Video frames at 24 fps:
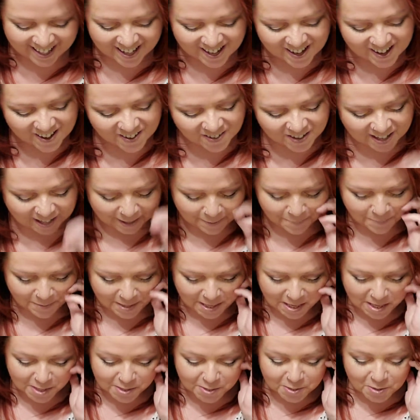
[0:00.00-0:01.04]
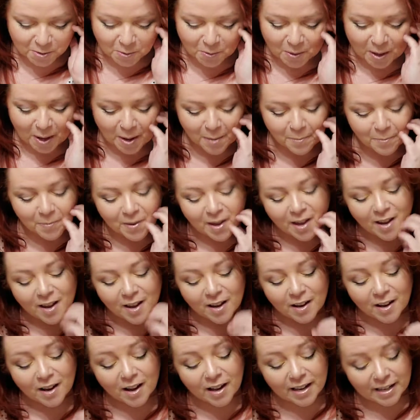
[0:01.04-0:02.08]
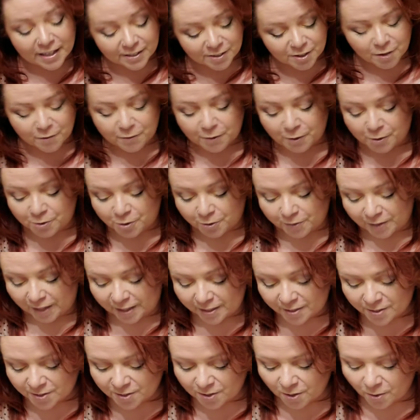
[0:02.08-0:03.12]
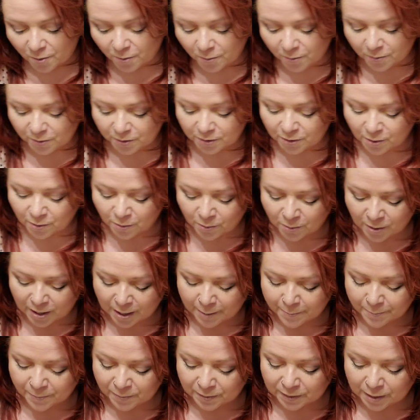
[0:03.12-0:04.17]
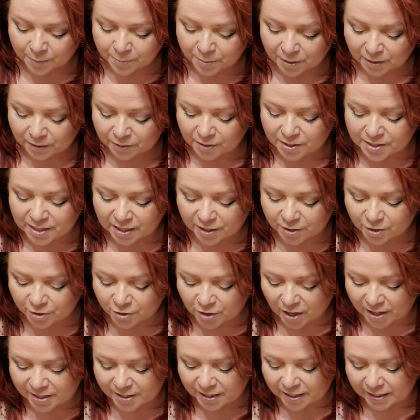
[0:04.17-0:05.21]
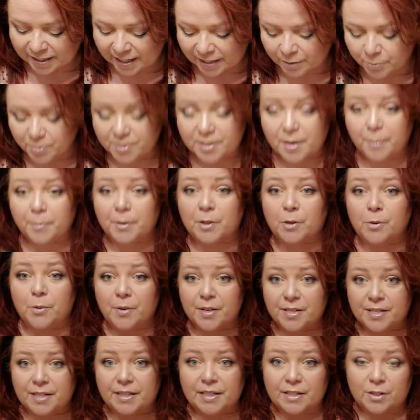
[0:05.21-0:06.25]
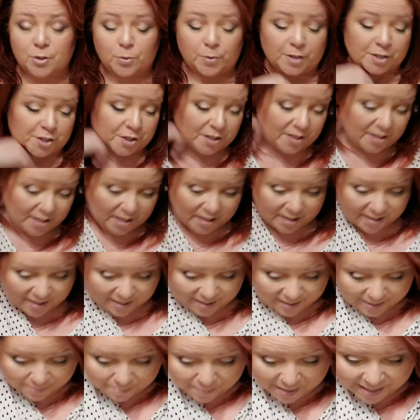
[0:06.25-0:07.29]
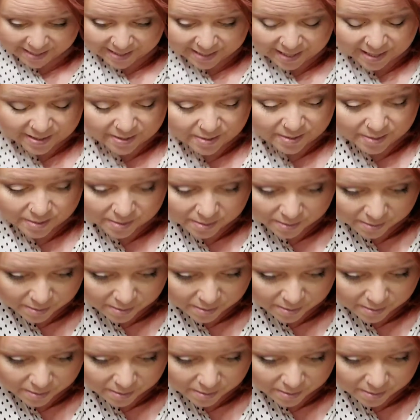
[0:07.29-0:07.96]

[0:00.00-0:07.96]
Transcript: Okay, so into the future then. So, Libra, it looks like you're trying to connect with someone who has an intuition. Makes sense.